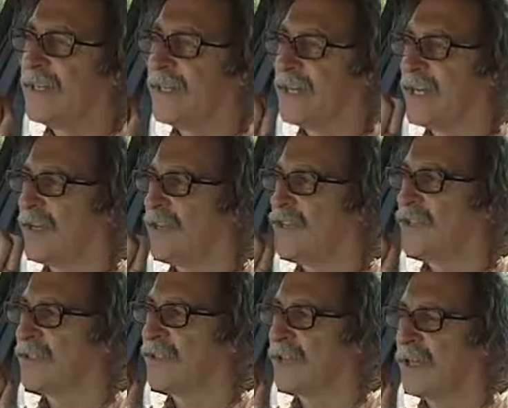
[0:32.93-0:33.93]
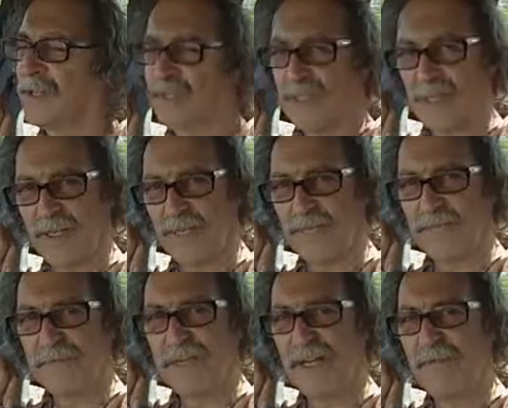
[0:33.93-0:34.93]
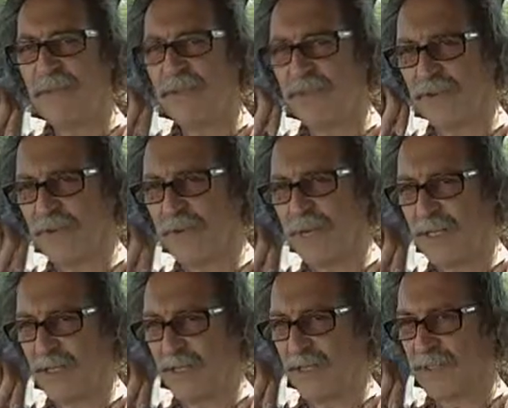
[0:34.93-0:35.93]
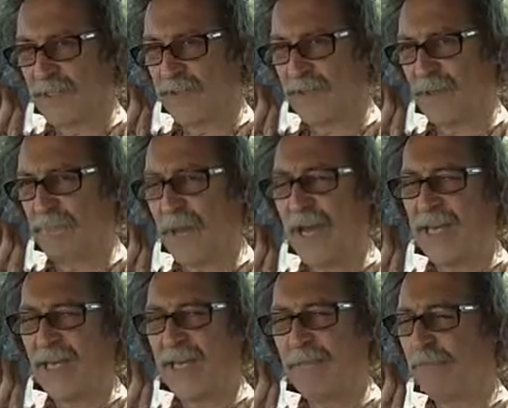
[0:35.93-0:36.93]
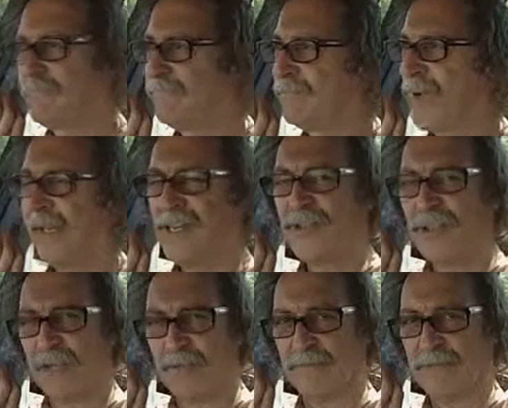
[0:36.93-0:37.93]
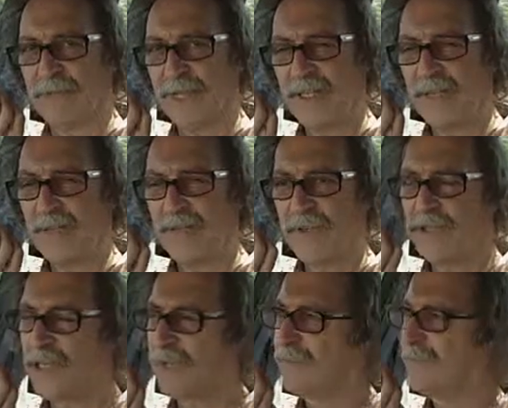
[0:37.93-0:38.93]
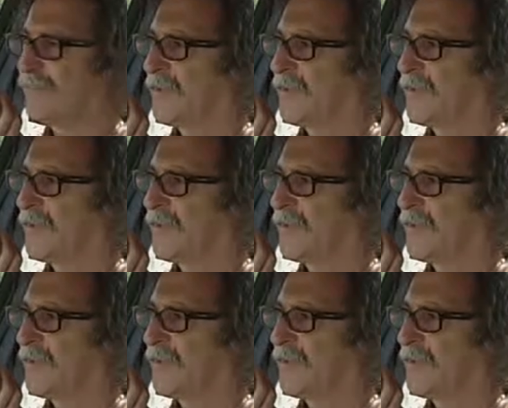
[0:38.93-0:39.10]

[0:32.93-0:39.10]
a television set of television documentaries. Now it's on a pay channel, pay TV channel,